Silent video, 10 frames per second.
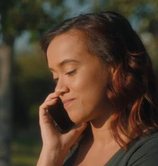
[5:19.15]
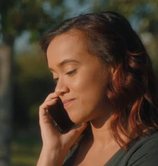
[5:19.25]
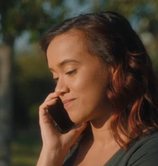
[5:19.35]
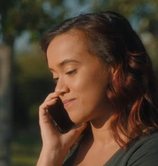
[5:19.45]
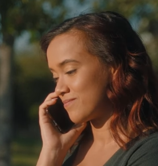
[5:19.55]

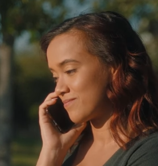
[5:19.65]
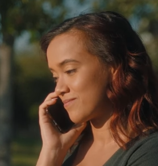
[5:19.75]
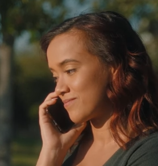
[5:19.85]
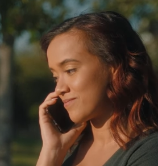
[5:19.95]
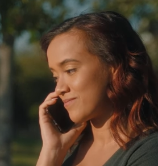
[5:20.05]

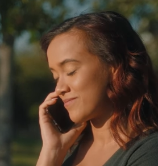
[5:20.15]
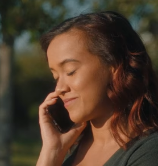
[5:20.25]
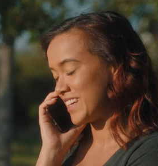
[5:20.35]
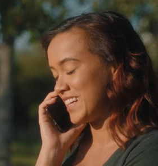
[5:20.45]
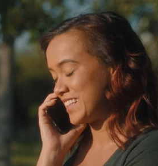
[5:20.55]

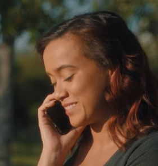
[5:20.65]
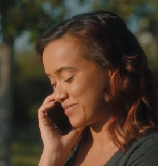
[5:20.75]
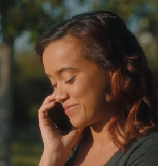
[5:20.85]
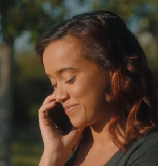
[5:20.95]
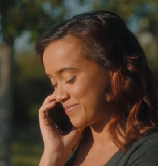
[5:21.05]

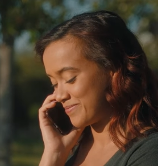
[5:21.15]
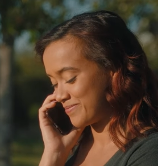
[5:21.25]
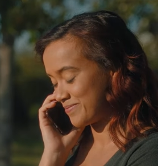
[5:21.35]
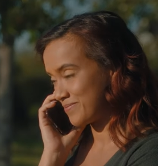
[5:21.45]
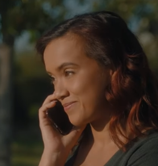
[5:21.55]

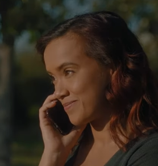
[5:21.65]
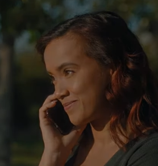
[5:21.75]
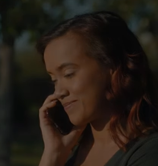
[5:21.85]
[no speech]